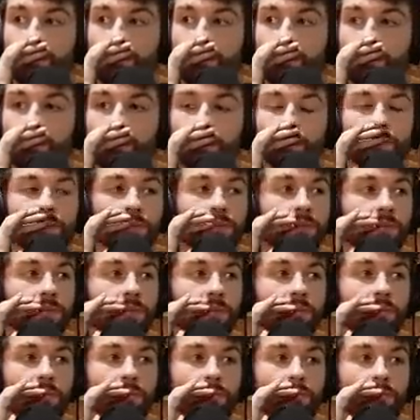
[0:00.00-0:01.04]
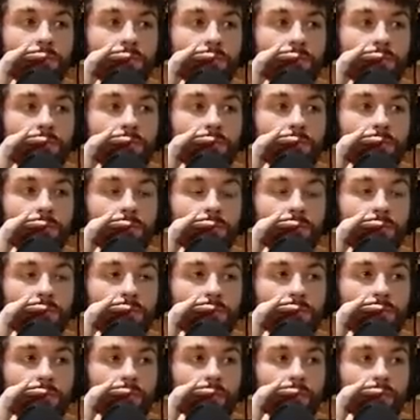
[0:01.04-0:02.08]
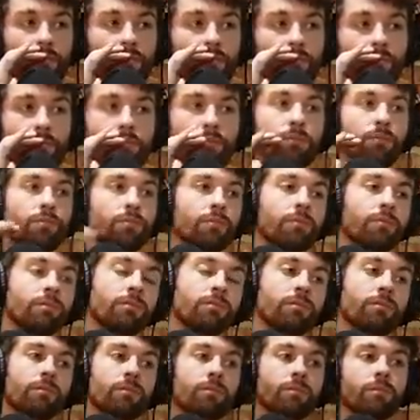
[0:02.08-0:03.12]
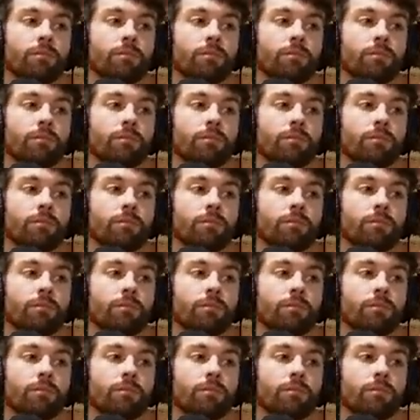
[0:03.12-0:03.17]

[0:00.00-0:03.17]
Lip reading: (not speaking)